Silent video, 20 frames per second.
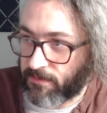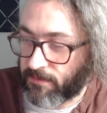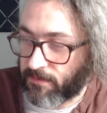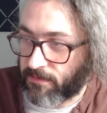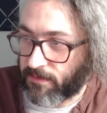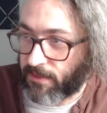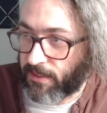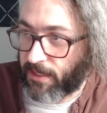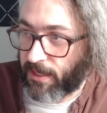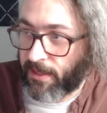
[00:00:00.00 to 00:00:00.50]

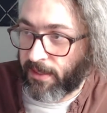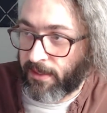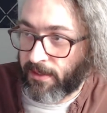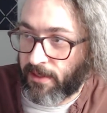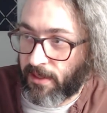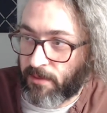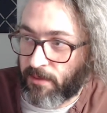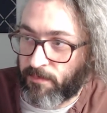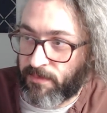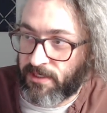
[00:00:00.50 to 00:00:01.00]
Let a
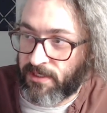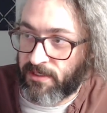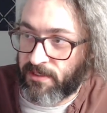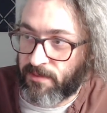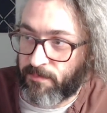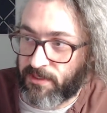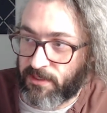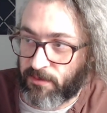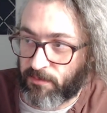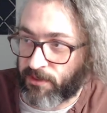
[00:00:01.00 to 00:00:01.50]
and b
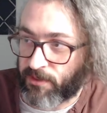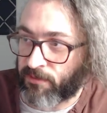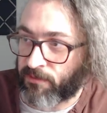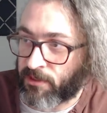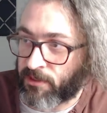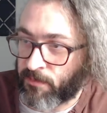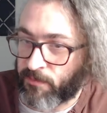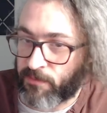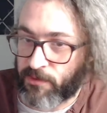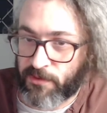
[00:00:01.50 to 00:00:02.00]
be real
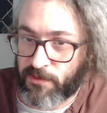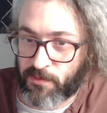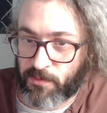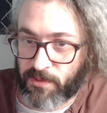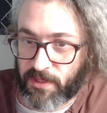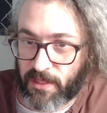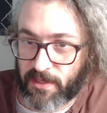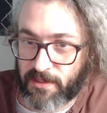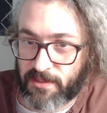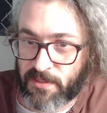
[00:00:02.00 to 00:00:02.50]
numbers
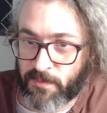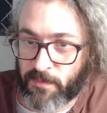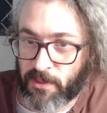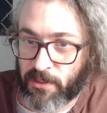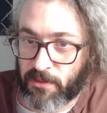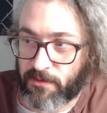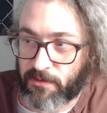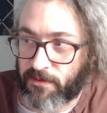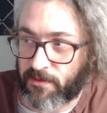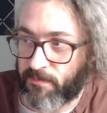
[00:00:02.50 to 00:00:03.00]
with a
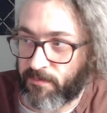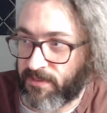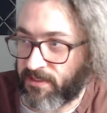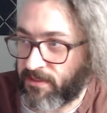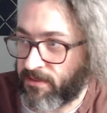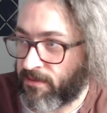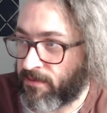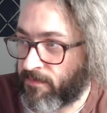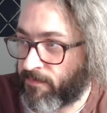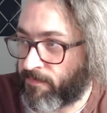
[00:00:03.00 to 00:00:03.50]
smaller than
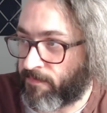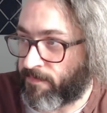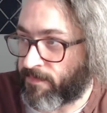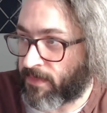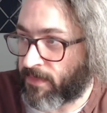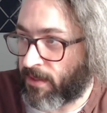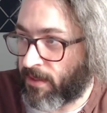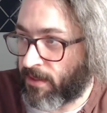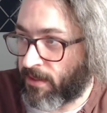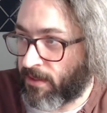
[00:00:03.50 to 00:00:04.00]
b.
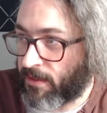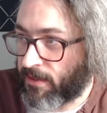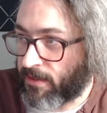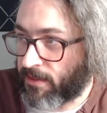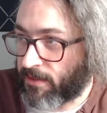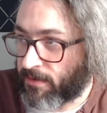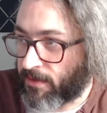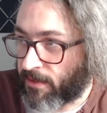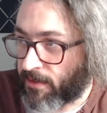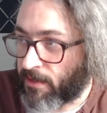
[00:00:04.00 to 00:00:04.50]

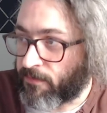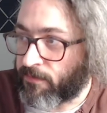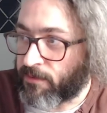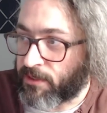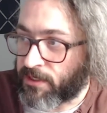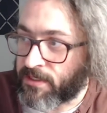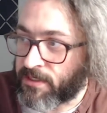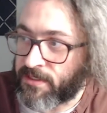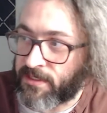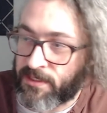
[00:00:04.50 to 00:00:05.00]
Then every
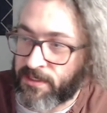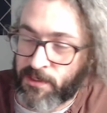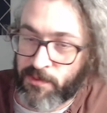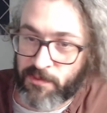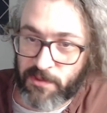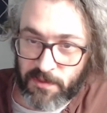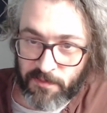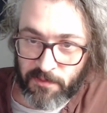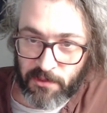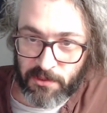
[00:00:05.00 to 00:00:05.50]

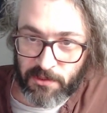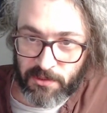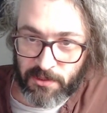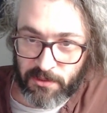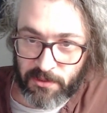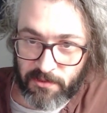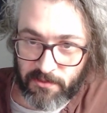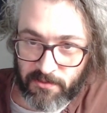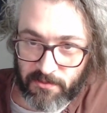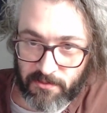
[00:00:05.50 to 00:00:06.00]
continuous
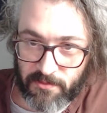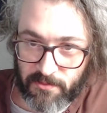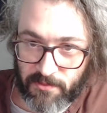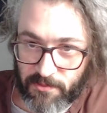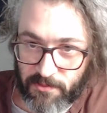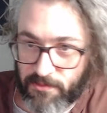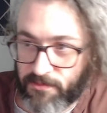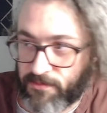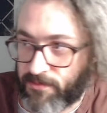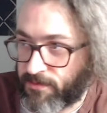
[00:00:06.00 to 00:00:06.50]
function
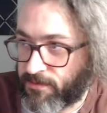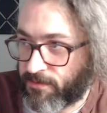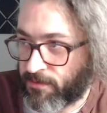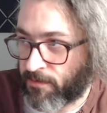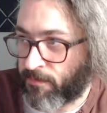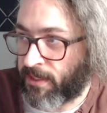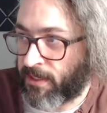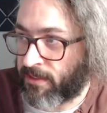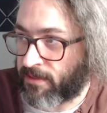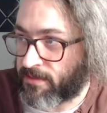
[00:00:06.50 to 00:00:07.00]
whose
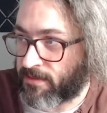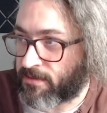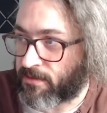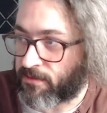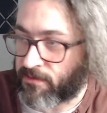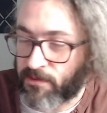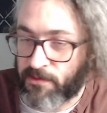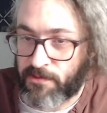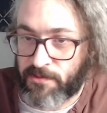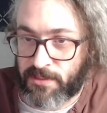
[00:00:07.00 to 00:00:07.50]
domain is the
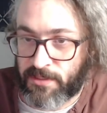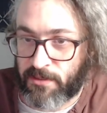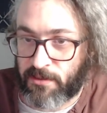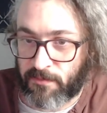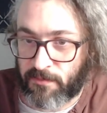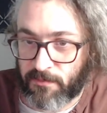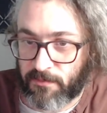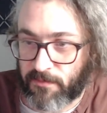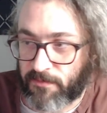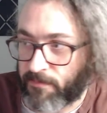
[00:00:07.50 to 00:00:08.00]
closed
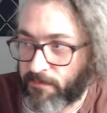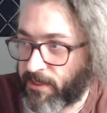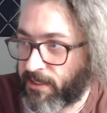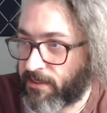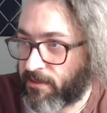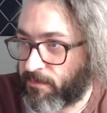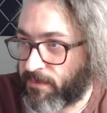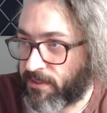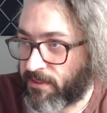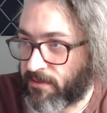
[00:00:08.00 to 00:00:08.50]
interval from a
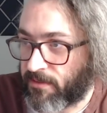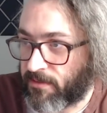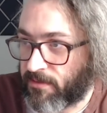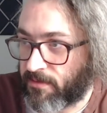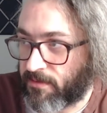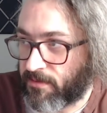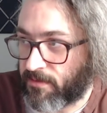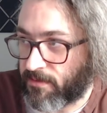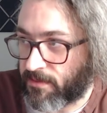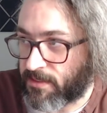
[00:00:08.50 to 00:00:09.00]
to b
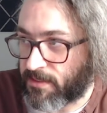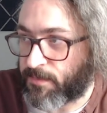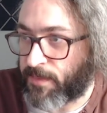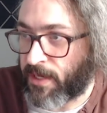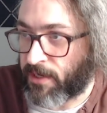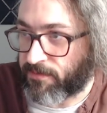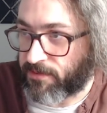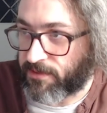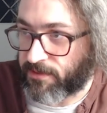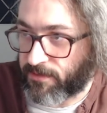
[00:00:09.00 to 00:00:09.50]
is
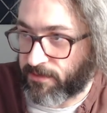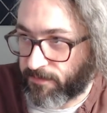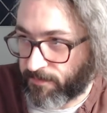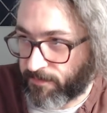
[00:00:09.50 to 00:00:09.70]
bounded.